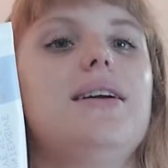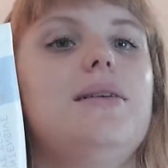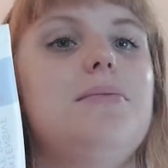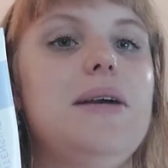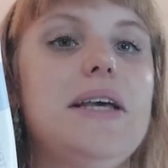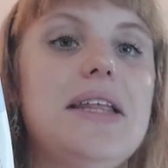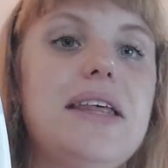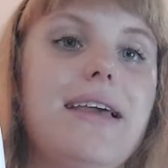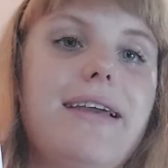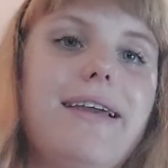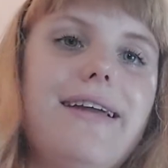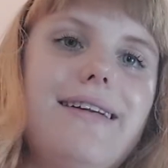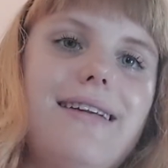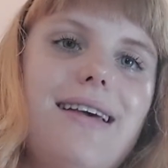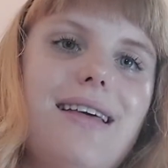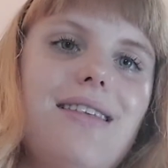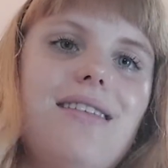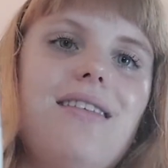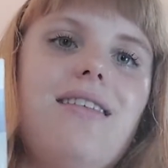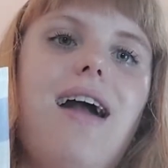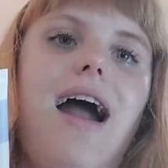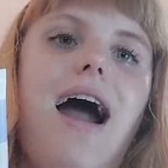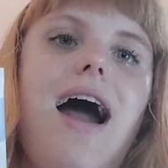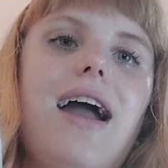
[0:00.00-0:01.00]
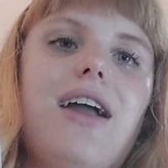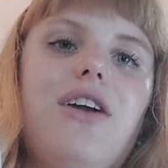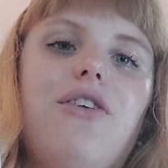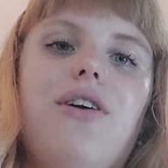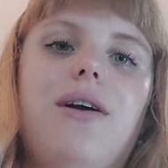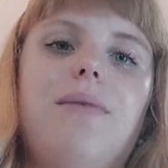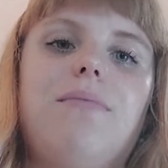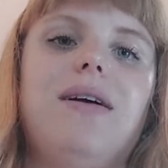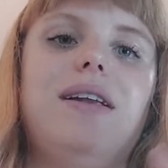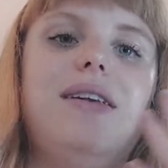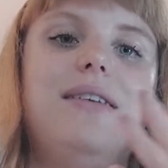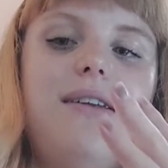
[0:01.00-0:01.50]
gonna be like another eye
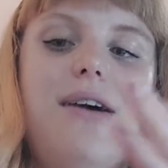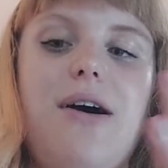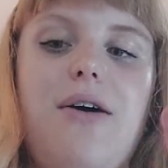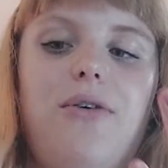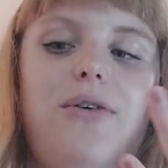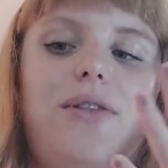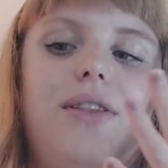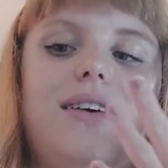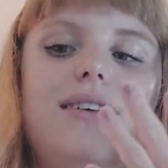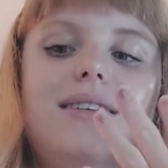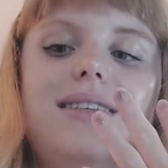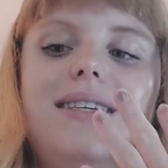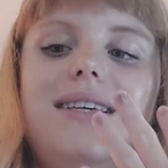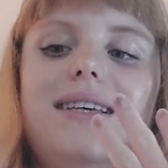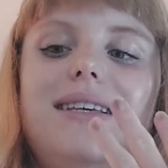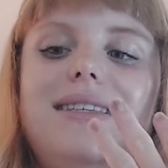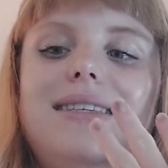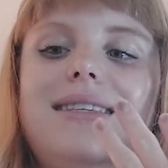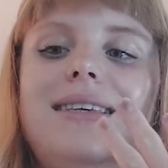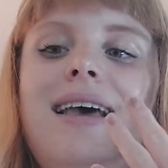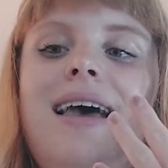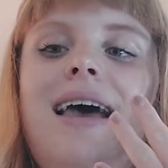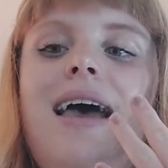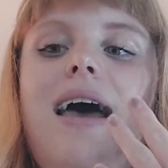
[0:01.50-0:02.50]
cream, but no, this has